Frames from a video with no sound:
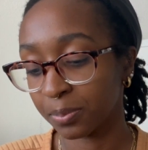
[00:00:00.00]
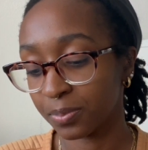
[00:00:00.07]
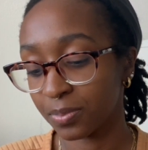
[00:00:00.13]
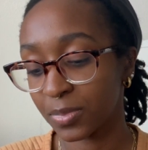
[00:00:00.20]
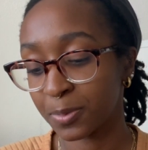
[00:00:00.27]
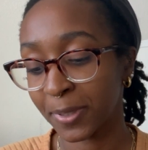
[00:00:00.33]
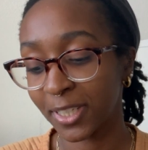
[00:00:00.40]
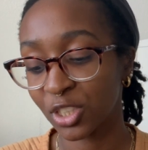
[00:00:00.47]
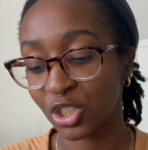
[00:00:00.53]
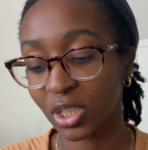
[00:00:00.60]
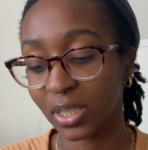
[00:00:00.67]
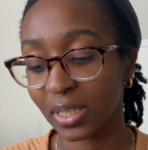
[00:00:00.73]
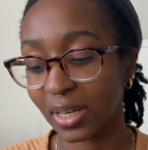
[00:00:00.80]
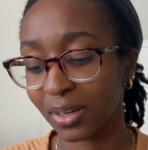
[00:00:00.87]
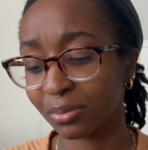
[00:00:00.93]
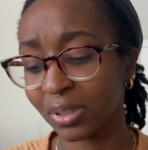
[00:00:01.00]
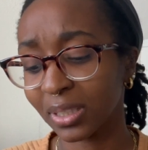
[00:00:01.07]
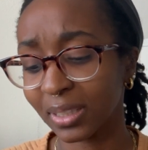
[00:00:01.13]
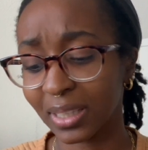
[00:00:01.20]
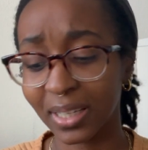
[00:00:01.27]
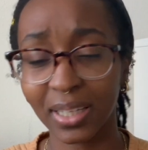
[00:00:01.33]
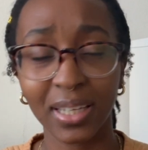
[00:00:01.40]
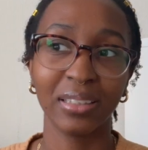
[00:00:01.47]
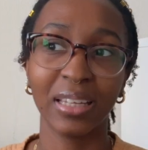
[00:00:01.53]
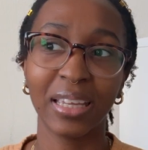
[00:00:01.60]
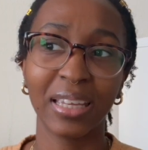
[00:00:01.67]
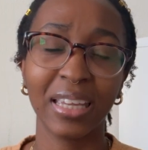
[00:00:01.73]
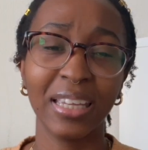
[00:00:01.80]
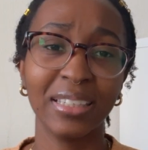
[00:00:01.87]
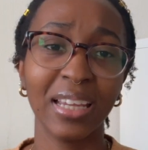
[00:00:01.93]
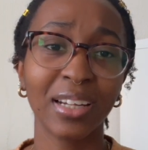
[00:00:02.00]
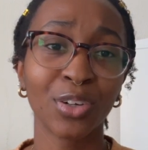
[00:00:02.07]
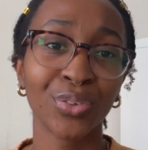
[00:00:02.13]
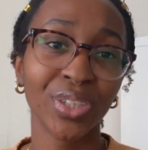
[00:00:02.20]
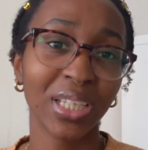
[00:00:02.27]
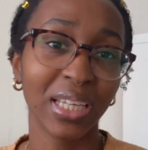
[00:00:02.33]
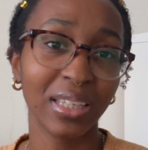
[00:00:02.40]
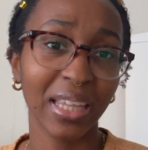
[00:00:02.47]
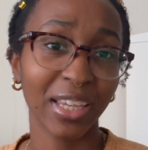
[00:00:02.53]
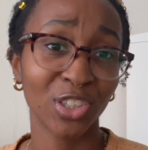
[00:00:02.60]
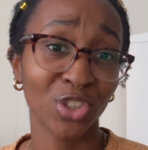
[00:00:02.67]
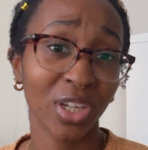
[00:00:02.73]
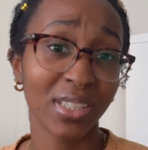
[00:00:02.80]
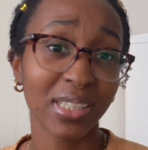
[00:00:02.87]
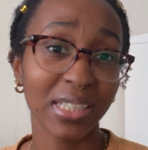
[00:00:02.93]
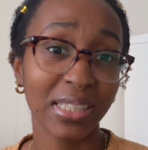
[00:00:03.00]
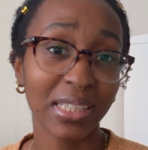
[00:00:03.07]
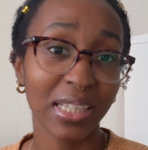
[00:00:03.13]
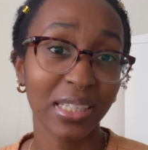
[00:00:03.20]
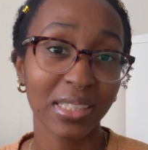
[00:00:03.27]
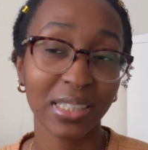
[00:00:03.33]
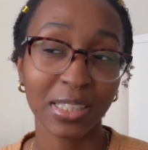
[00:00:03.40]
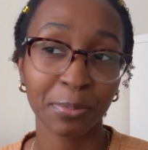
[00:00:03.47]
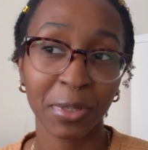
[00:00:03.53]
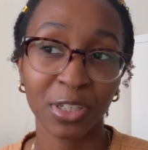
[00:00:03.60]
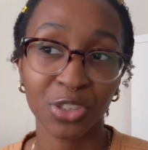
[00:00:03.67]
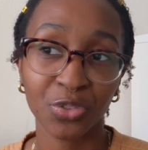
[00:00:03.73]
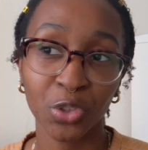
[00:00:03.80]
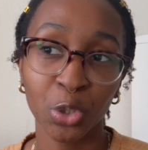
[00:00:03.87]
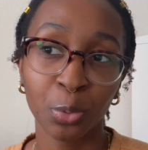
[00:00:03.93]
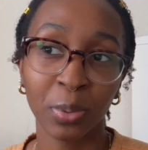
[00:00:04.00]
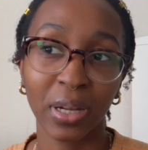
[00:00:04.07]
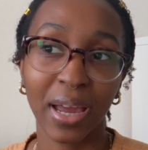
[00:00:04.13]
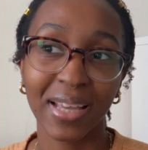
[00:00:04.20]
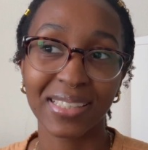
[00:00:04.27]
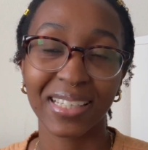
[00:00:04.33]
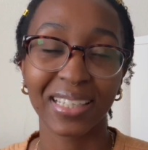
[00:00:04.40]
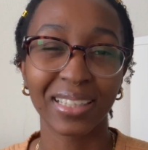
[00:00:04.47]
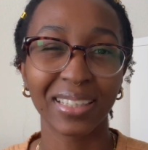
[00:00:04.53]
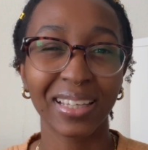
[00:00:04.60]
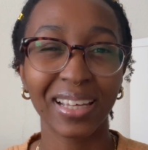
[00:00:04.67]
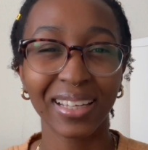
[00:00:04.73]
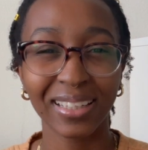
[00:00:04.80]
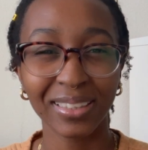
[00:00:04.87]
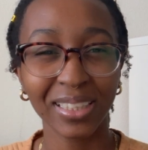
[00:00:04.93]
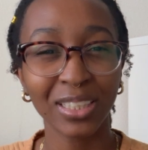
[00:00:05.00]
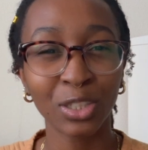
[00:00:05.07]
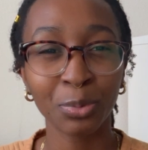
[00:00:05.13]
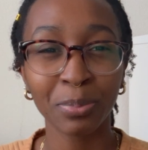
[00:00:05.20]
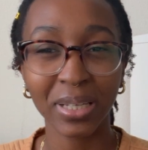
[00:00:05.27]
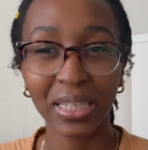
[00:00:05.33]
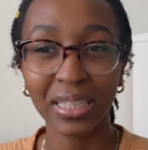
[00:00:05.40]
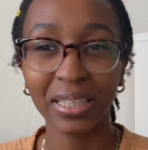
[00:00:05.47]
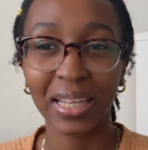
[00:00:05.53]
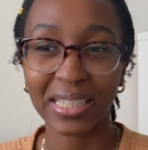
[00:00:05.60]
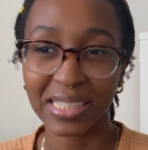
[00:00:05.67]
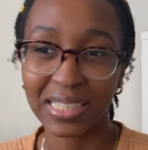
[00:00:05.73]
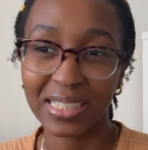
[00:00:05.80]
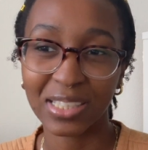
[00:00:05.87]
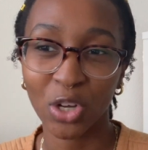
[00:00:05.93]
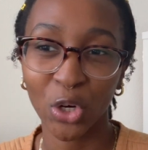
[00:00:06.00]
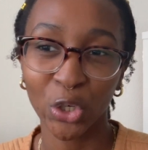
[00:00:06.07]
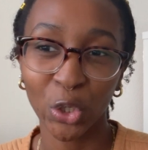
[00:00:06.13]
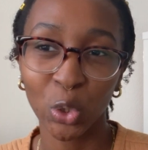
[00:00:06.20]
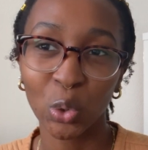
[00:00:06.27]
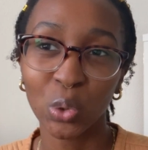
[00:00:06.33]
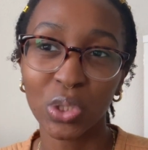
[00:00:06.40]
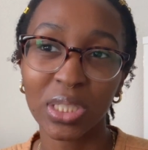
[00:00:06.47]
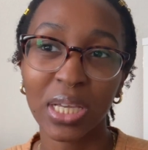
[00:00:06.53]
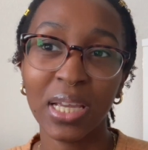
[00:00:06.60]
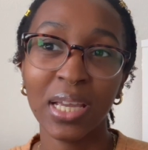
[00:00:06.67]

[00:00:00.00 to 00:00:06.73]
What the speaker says: Spanish Dick, I really like it. It not only like translate things in Spanish for you, but it has like little mini lessons, articles,